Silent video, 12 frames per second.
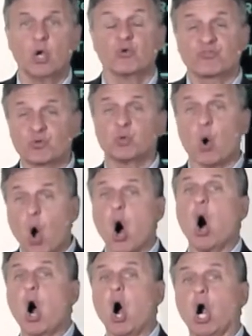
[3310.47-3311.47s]
through
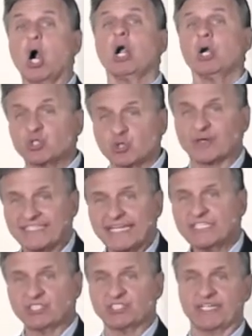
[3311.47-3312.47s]
our
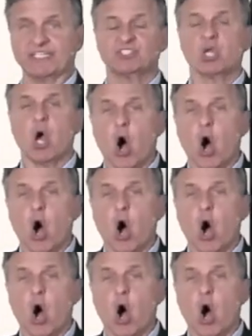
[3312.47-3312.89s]
traditions,